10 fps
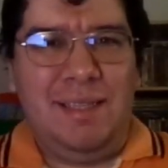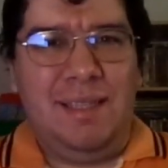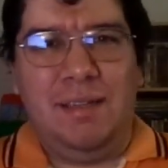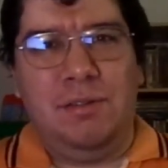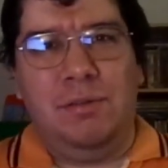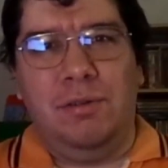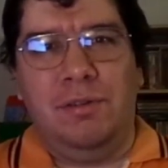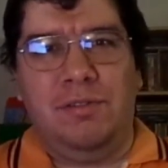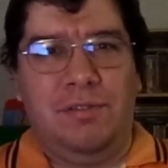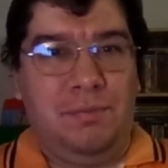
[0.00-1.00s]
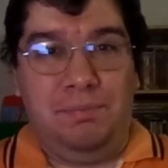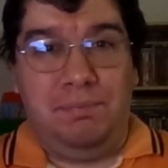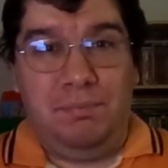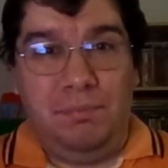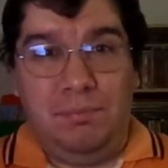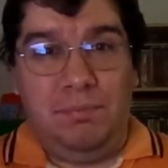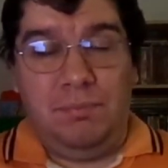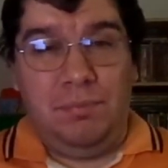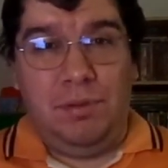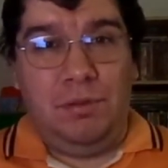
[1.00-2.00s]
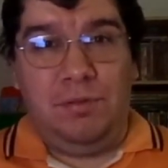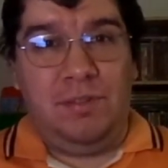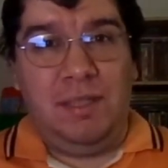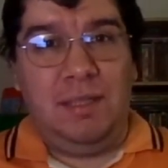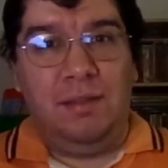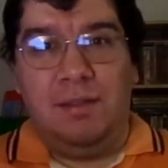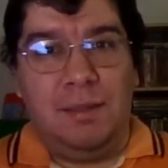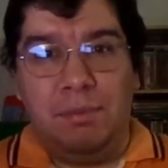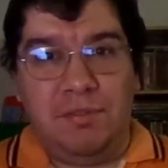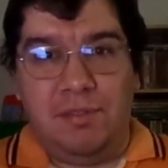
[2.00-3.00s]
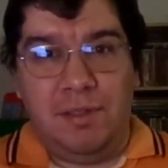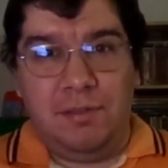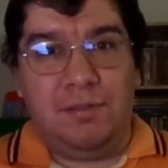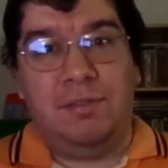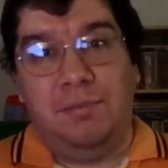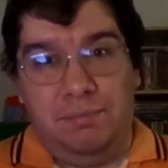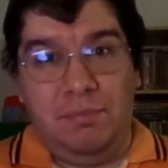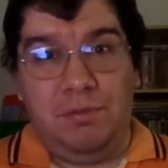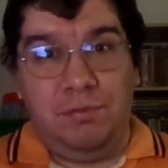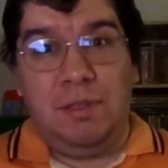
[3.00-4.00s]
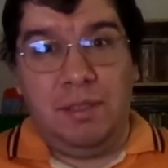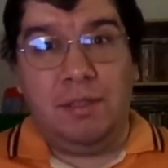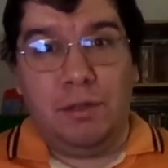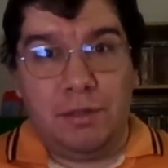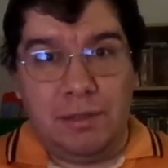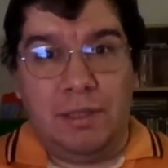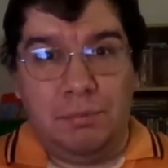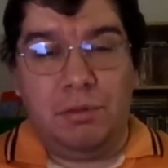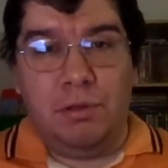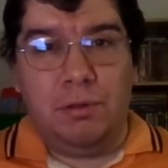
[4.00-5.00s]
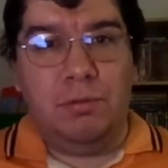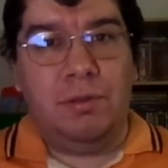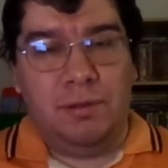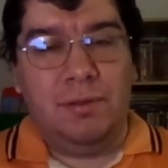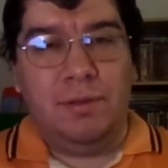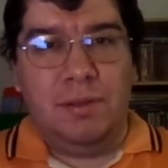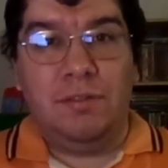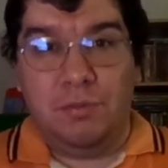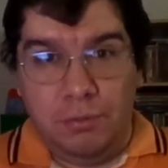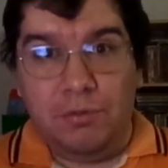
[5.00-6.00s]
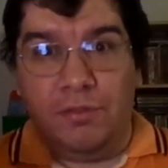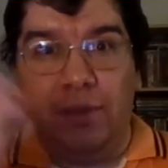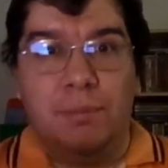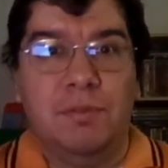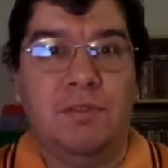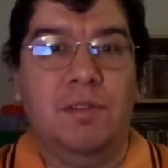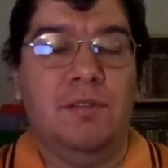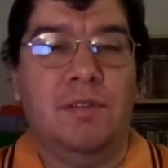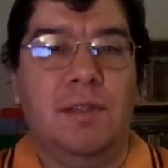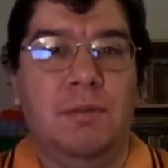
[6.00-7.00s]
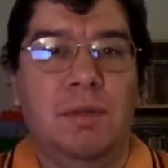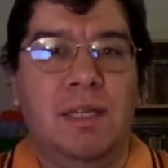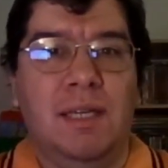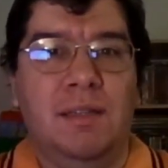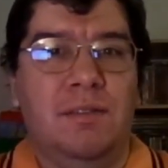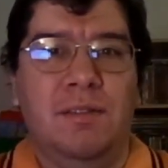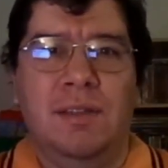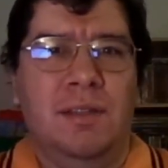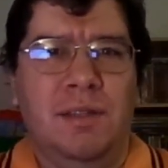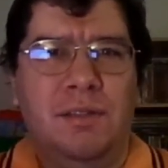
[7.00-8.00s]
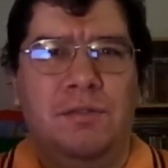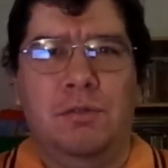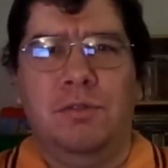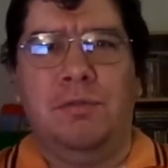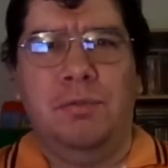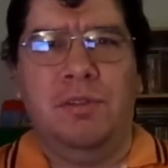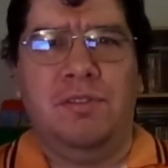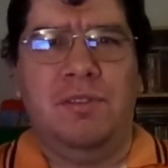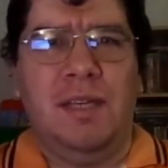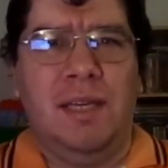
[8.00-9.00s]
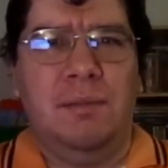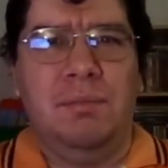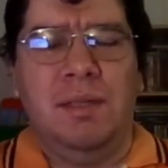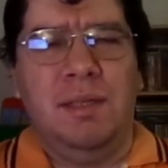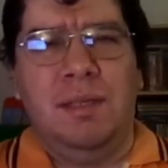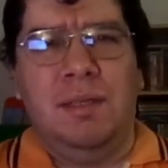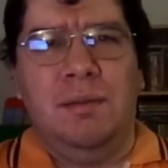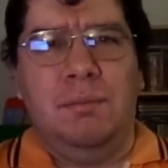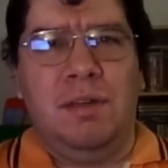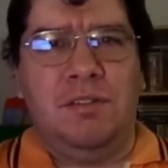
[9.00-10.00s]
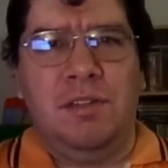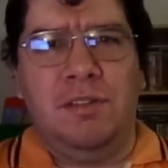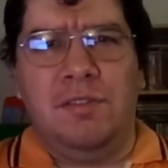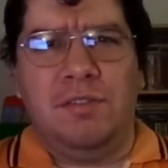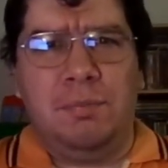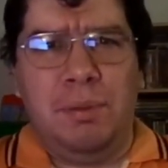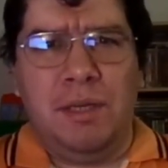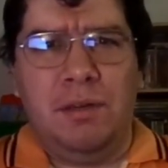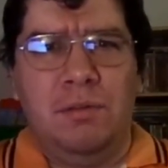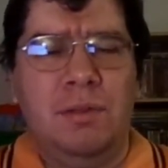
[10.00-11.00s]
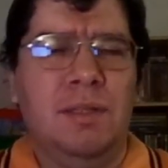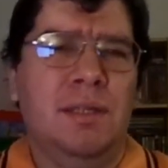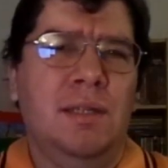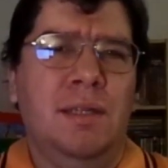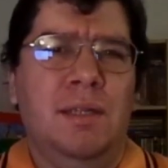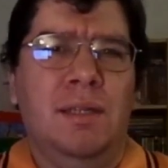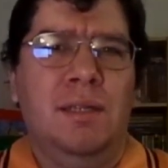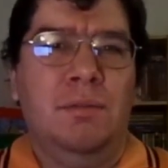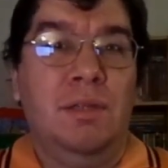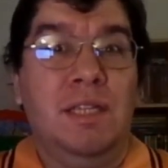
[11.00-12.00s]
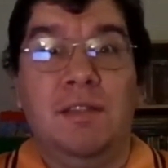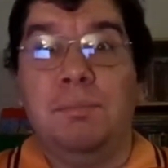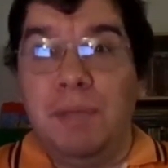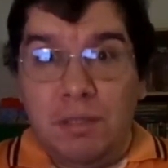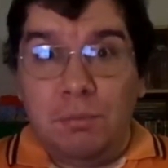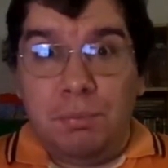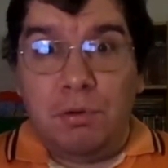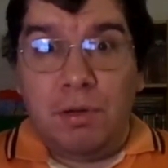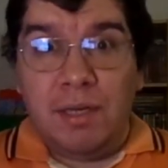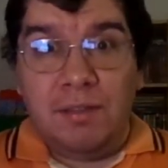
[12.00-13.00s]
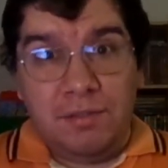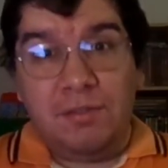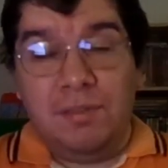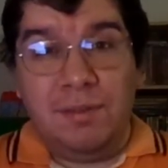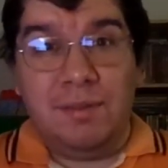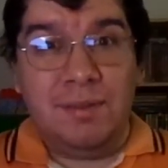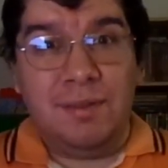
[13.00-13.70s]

And then, of course, there's the nemesis, Flintheart Glomgold, Scrooge's nemesis, and then we get a sorceress named Magica Dispel. We get the Beagle Boys,